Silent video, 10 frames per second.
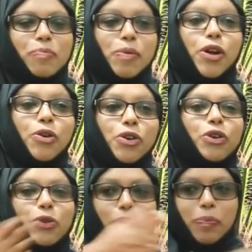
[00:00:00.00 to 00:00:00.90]
People who
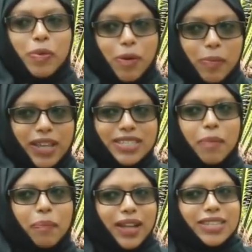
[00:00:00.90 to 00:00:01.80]
grew up in
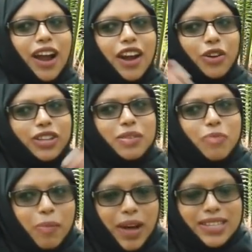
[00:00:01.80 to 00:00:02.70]
Mombasa but are not in
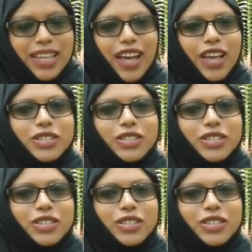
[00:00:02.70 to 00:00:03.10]
Mombasa.